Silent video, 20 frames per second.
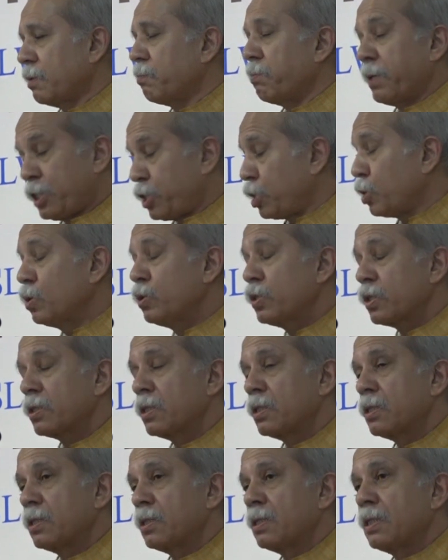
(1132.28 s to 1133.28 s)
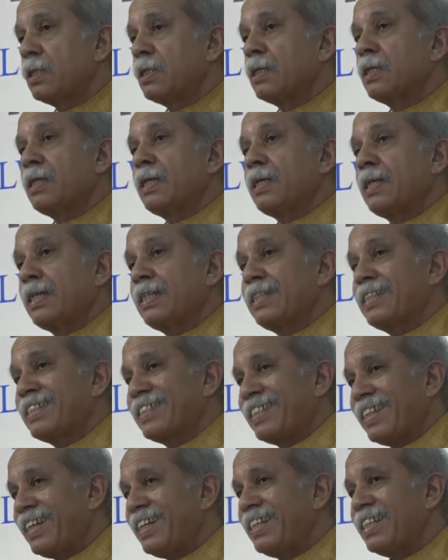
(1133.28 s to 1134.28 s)
Matthews, he
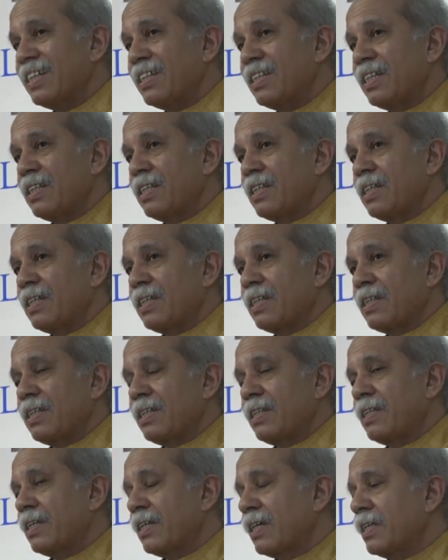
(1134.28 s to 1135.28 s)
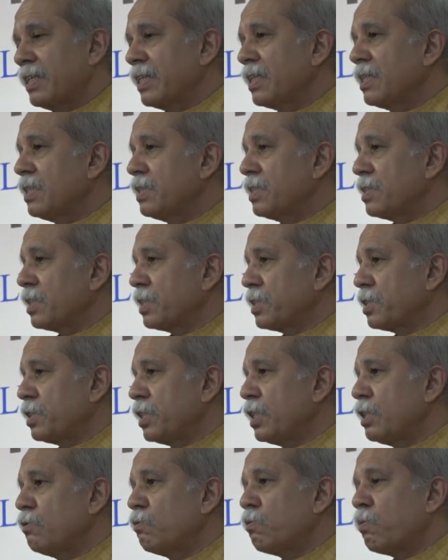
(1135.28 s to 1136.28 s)
said that Article
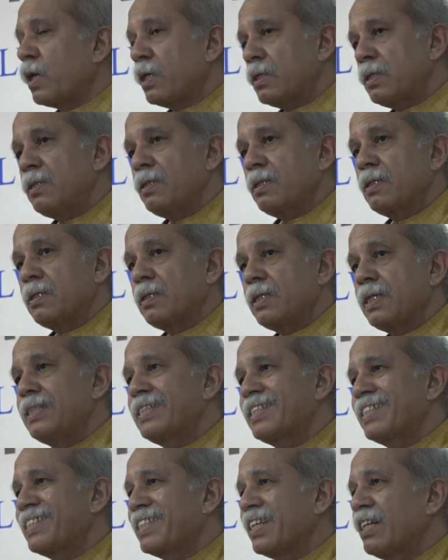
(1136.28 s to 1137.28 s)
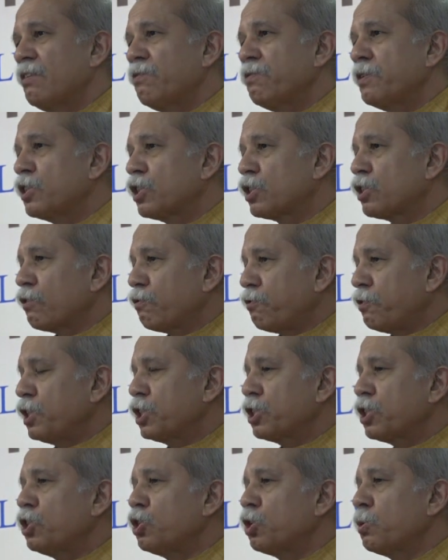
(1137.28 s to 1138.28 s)
16.1 itself is
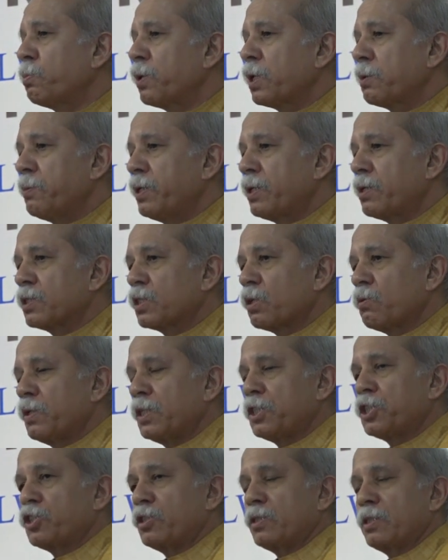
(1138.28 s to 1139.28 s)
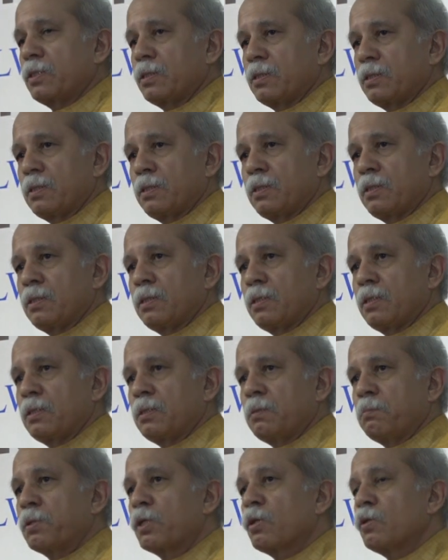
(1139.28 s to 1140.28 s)
sufficient to permit reservation,
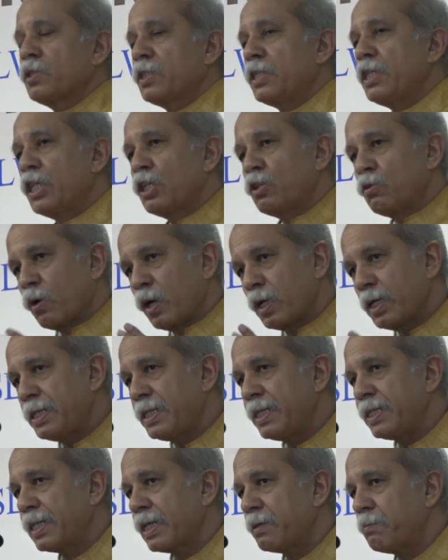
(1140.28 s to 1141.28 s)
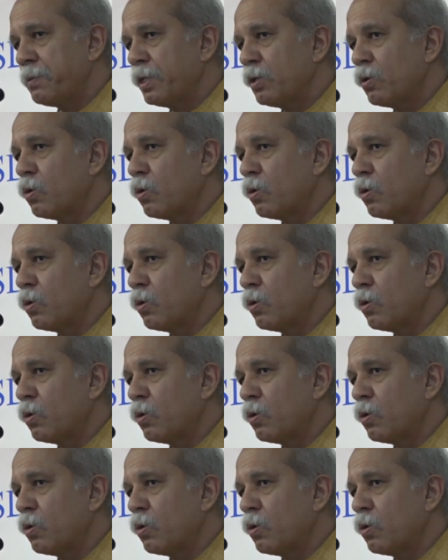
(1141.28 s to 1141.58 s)
because equality can be